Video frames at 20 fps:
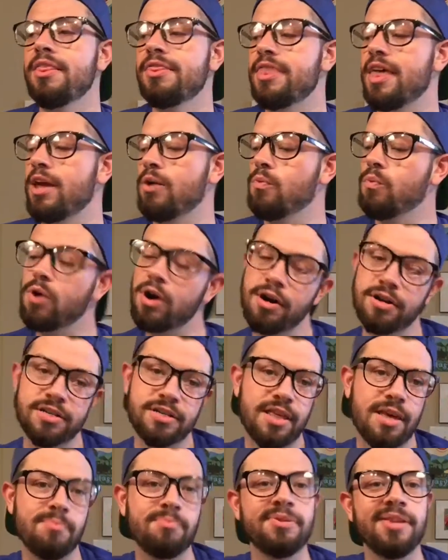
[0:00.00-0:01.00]
They
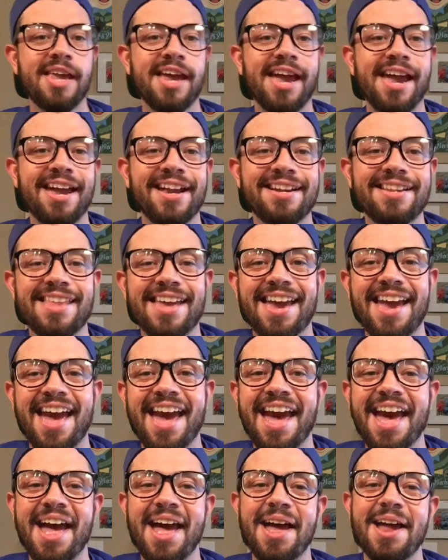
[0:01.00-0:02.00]
worked, they played, they
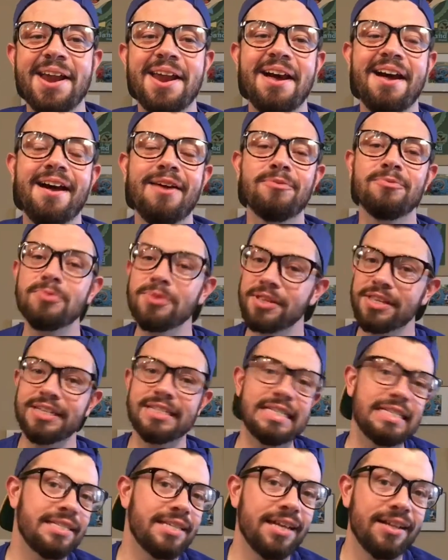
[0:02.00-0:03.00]
had uh, really
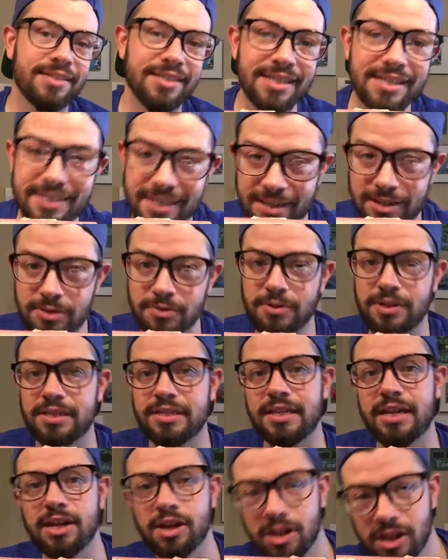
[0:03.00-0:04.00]
detailed
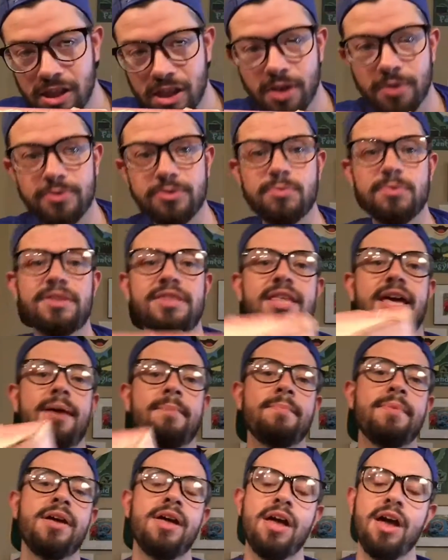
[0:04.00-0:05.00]
accessories and clothes with
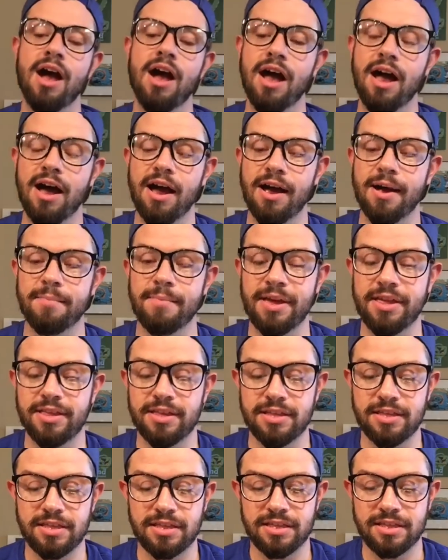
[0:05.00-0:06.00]
them. Um,
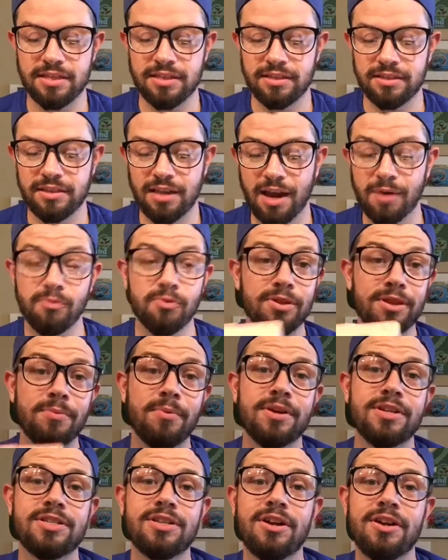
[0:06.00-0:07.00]
and I really
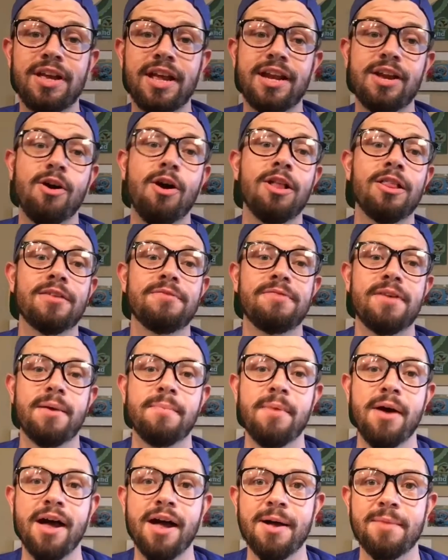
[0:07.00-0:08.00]
want to start getting all of
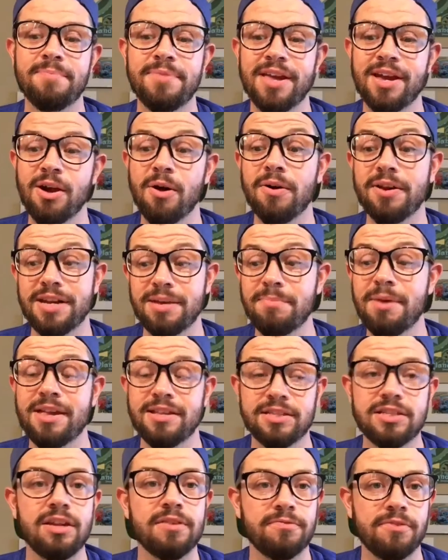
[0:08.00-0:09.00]
them. Um, they go on eBay
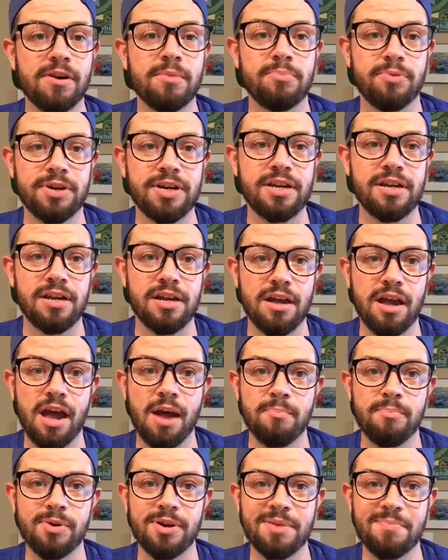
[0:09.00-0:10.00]
still for a pretty
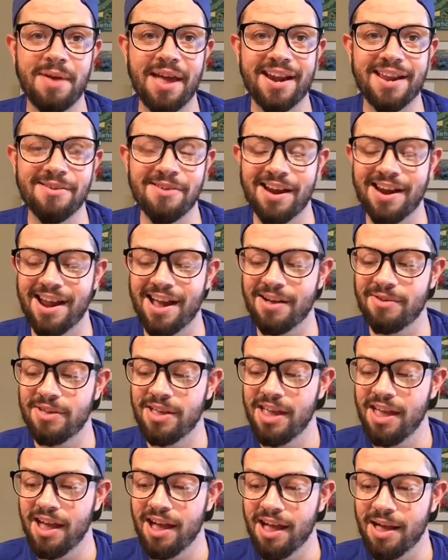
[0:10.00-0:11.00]
pretty penny right now
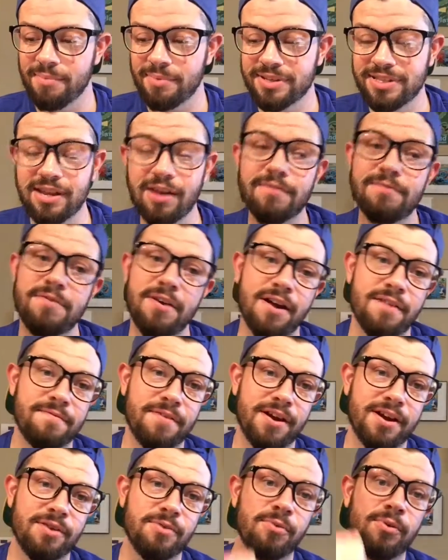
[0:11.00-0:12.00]
because um, they are very,
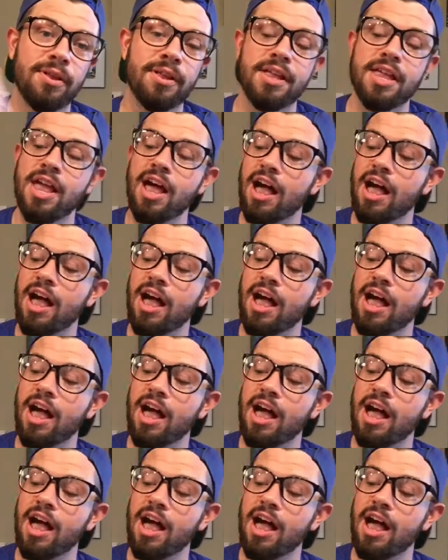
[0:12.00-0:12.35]
very cool.